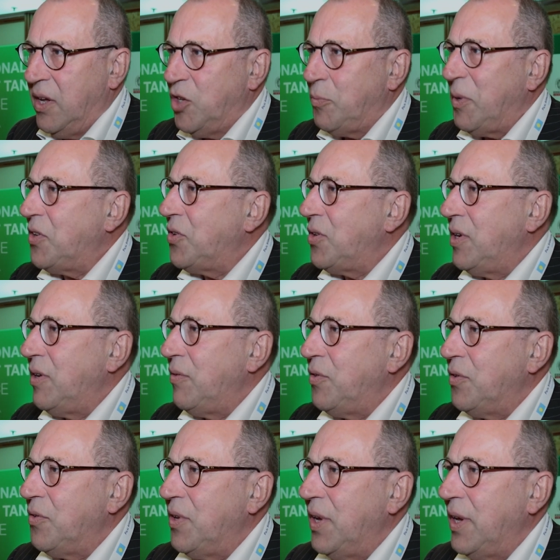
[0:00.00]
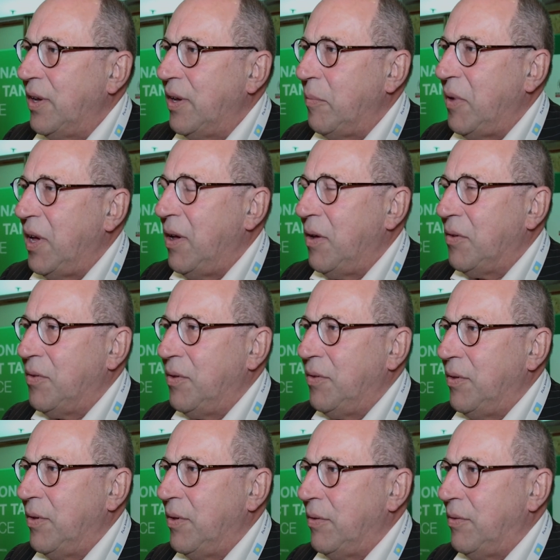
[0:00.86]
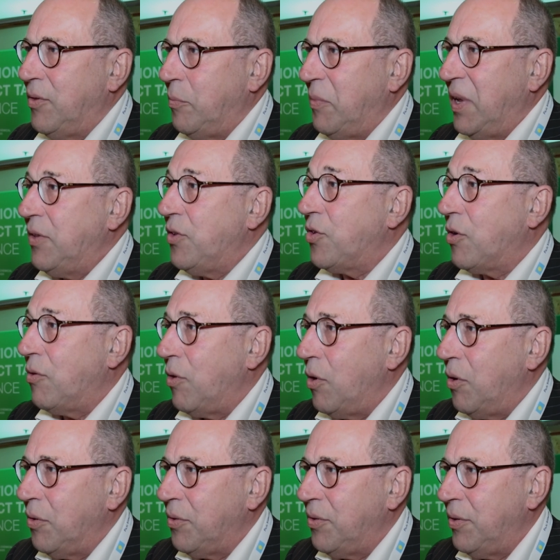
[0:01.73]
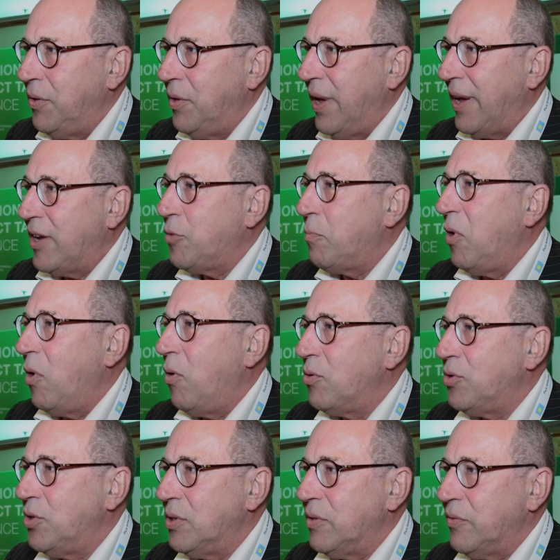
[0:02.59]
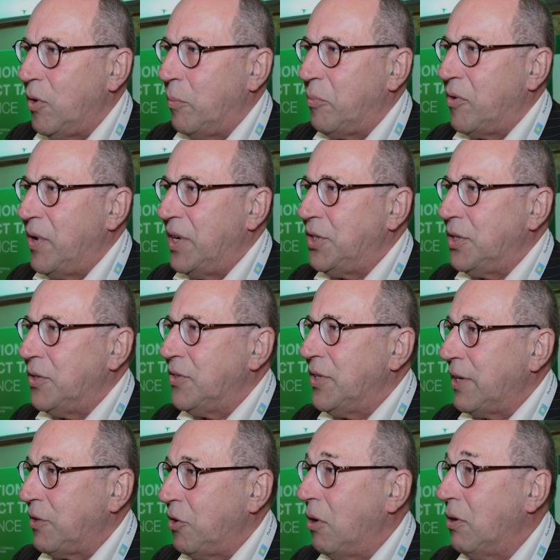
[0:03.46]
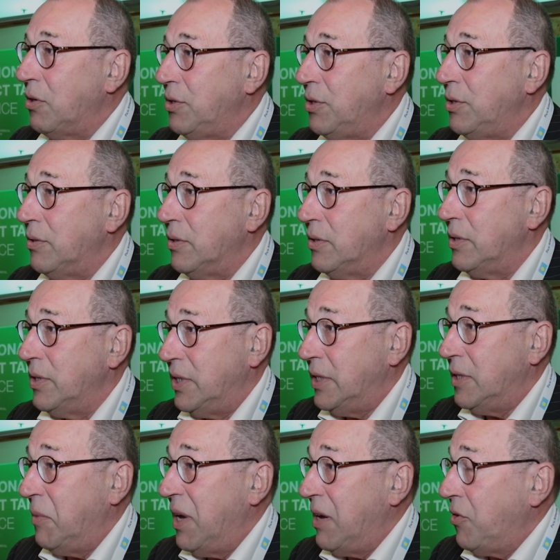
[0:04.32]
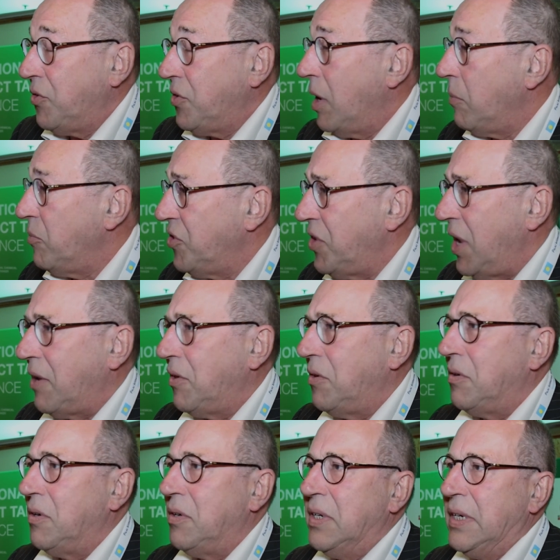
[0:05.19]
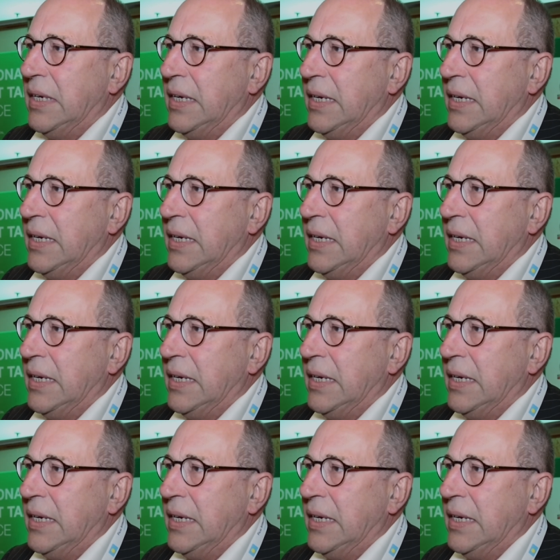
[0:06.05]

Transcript: especially if you think about the tremendous growth, the explosion of operational technology in the maritime sector,